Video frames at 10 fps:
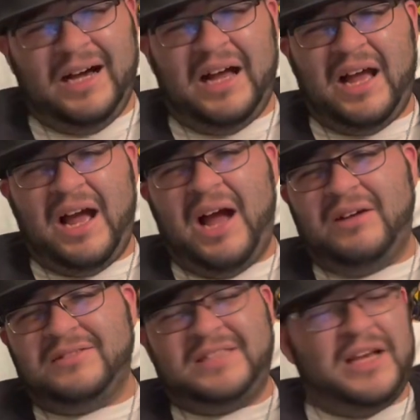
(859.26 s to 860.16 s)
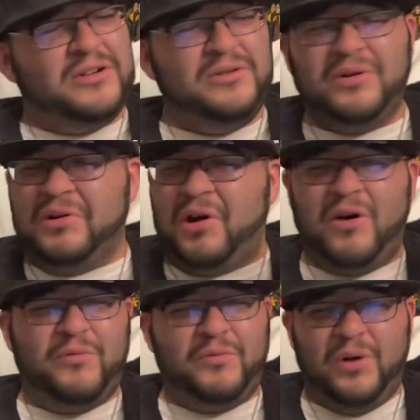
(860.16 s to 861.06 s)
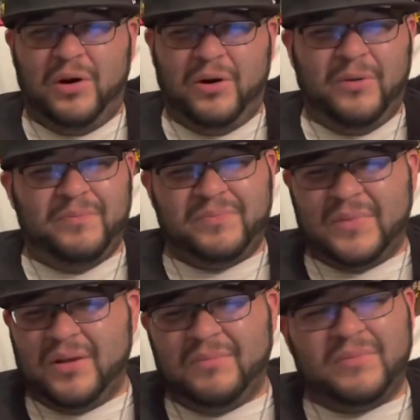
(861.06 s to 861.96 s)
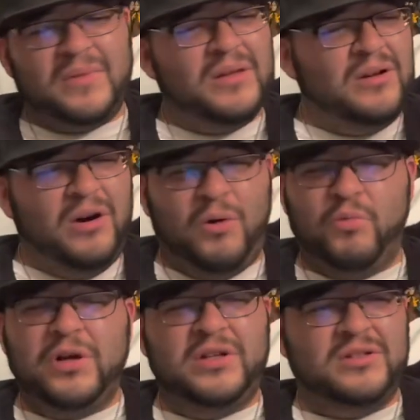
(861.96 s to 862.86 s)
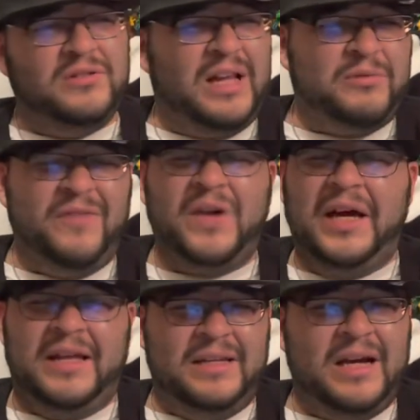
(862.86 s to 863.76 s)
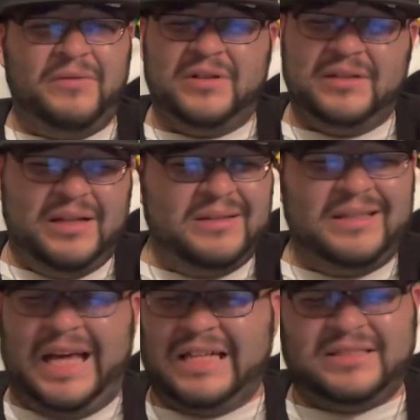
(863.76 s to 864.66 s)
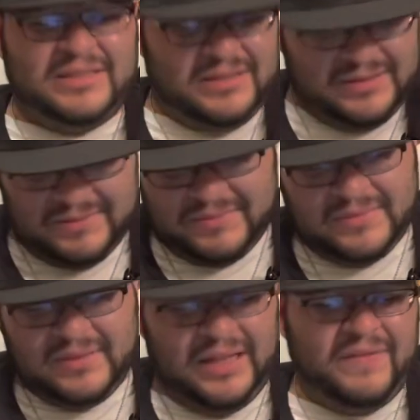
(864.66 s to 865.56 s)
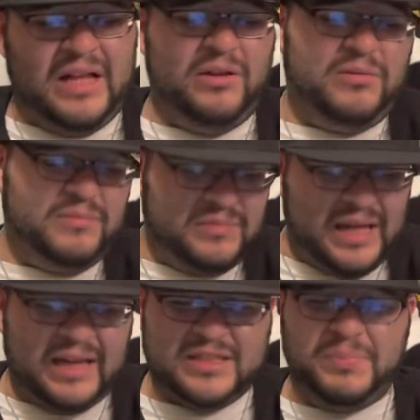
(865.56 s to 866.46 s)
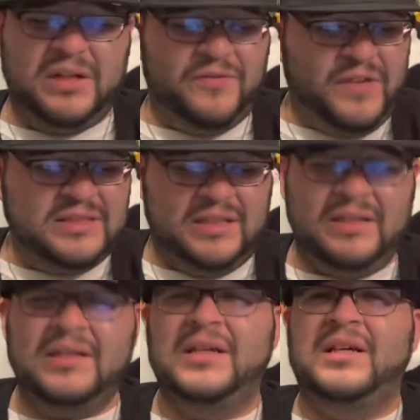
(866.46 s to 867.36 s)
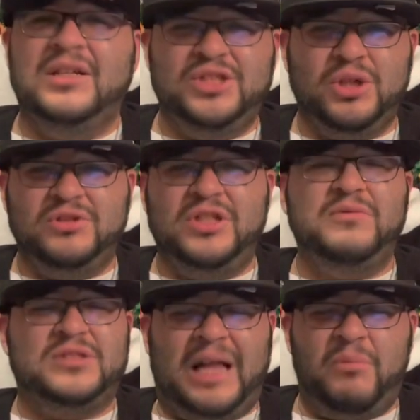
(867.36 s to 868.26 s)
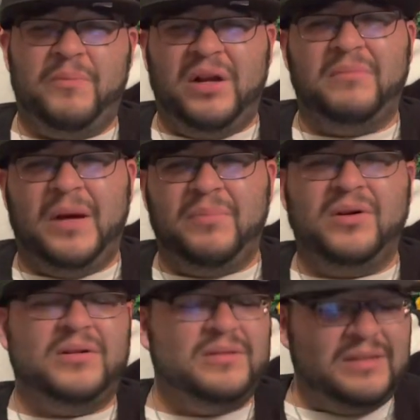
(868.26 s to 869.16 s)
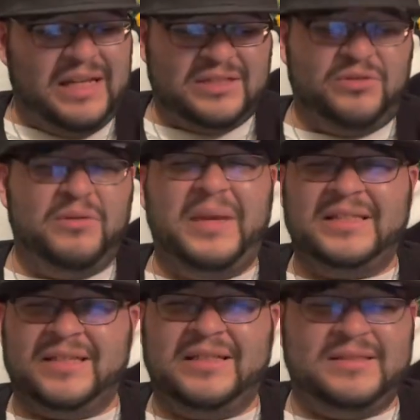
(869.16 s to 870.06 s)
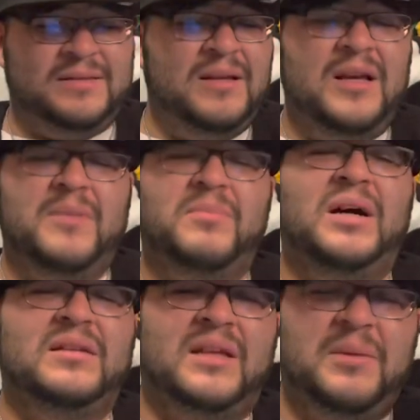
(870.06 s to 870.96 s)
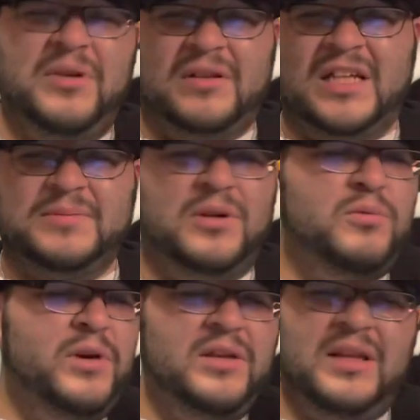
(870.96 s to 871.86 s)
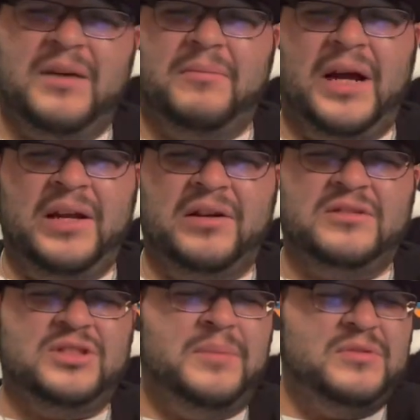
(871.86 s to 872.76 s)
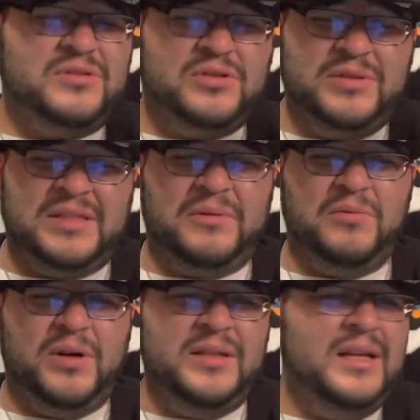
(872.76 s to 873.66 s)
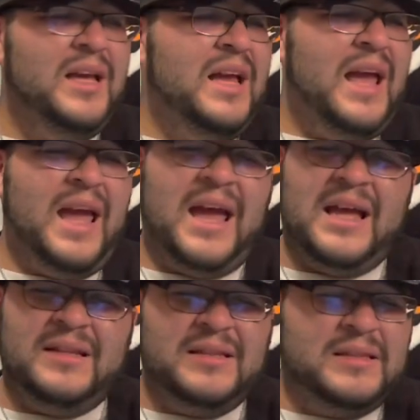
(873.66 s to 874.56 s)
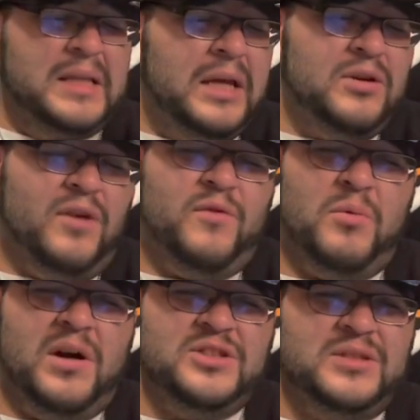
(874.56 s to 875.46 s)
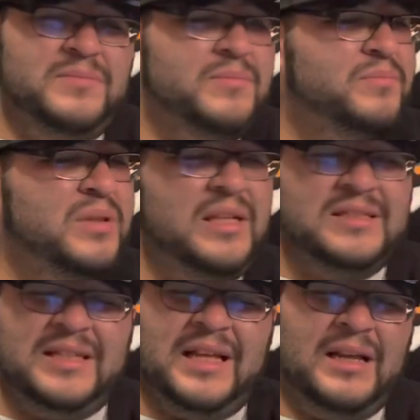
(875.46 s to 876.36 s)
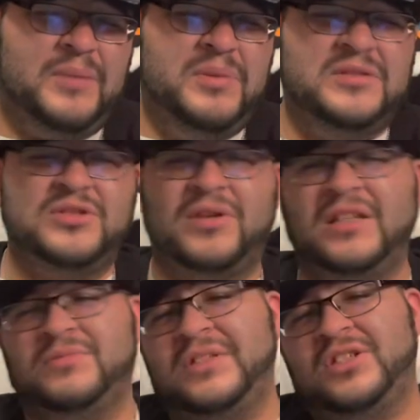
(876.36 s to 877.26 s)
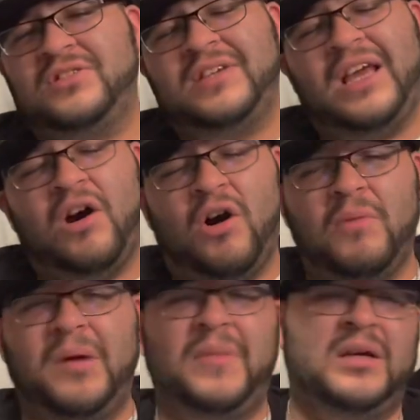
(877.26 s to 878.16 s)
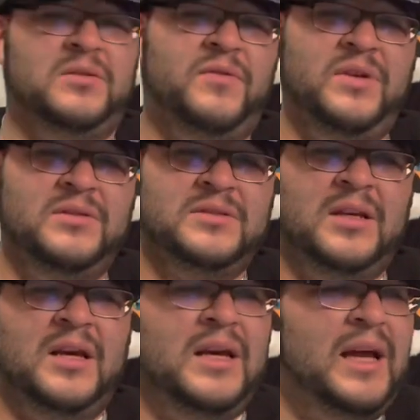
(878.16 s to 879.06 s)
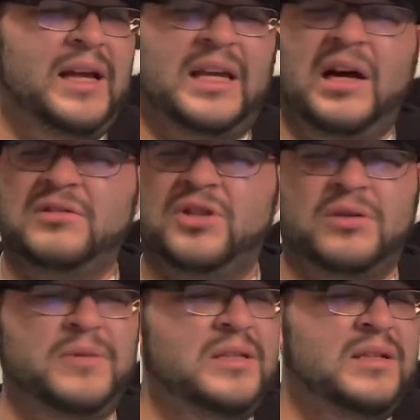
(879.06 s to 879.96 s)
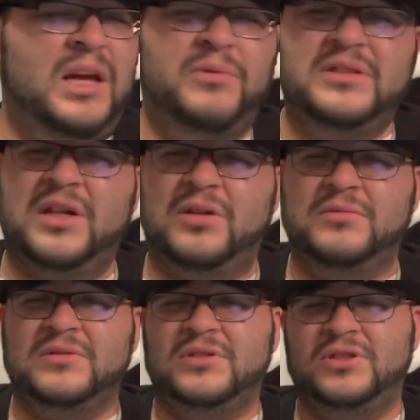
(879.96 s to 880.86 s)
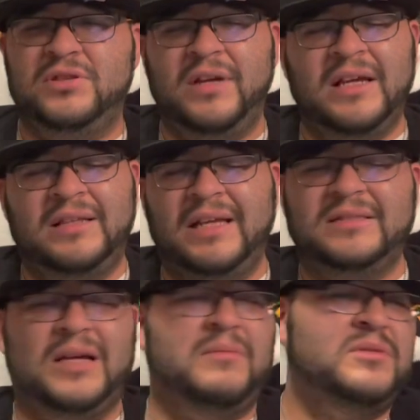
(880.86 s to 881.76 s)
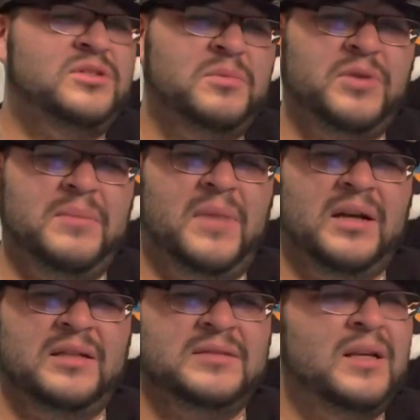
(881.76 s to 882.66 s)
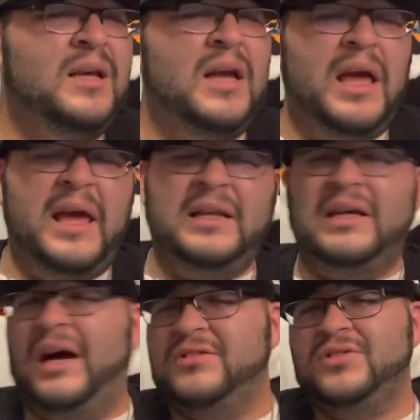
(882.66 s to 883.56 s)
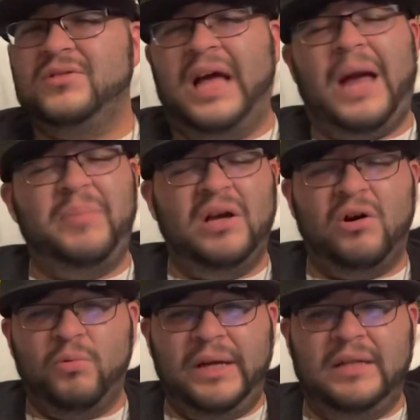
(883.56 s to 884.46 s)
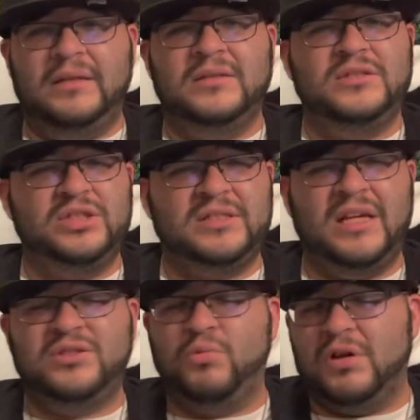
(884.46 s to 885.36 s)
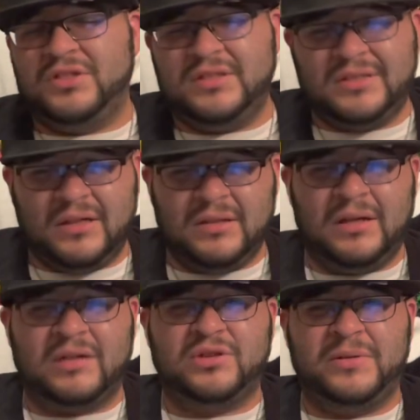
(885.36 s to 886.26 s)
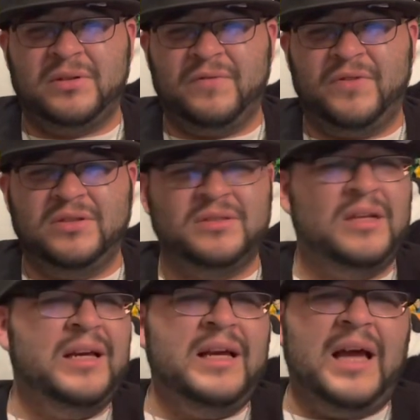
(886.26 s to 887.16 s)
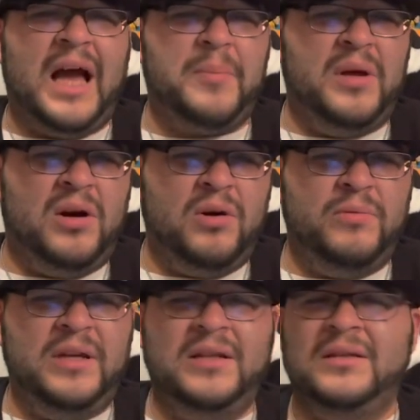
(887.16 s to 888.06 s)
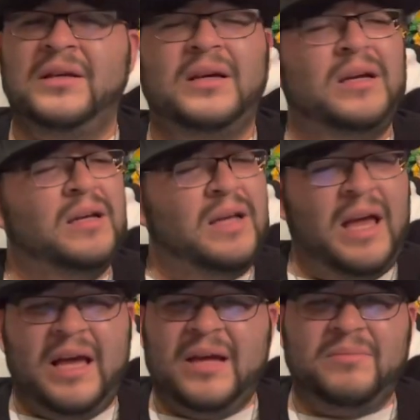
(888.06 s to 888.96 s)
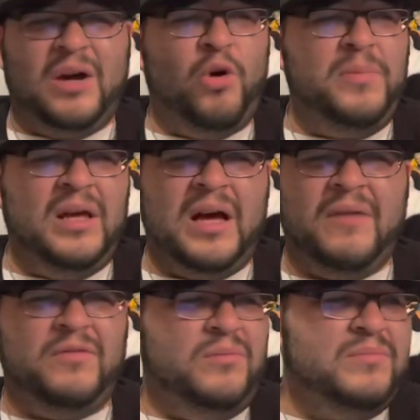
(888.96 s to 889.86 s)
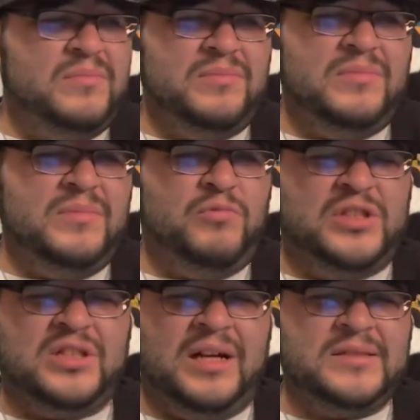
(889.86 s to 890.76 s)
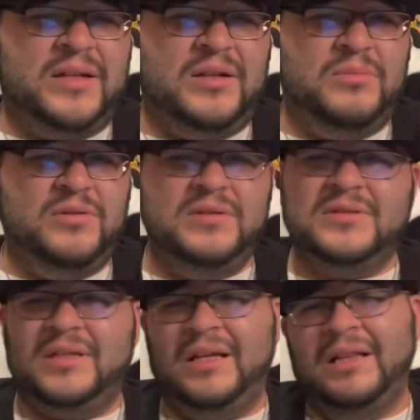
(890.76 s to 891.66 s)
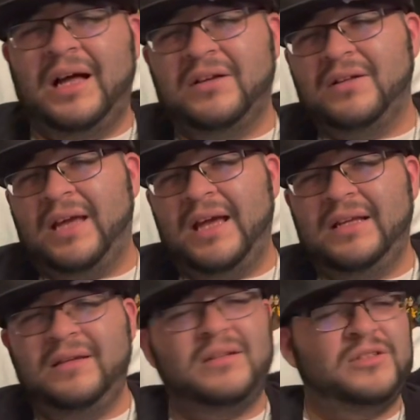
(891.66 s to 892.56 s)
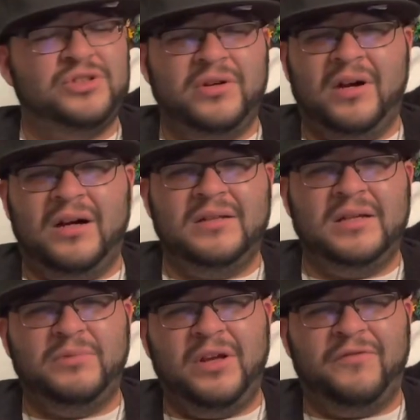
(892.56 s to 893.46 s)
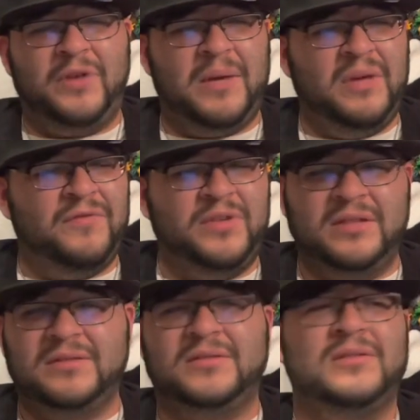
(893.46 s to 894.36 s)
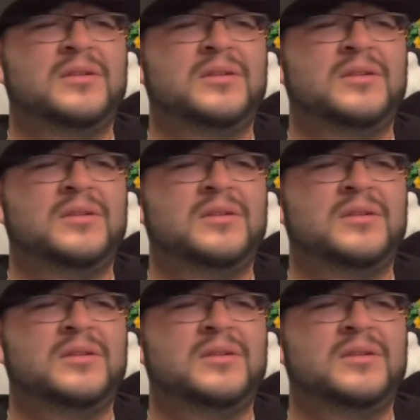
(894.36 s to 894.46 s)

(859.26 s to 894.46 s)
uh, Deku or all um, all real hero. Like when you fought Endeavor, that's leave that alone. Like Spinner facing Shoji was a lot more better in my book. That's cool. It makes sense. But give me your thoughts below what you think of My Hero Chapter 371. And thank you all for watching. Please hit that like button, subscribe to my channel to get all my manga reviews. And I'll talk wait can we talk to you again next time on some great mangas. And also, happy Halloween. Just in case you watch this on October 31st, happy Halloween. And I hope you have watched a lot of scary movies, eat a lot of good candy, enjoy your holiday with your family and friends.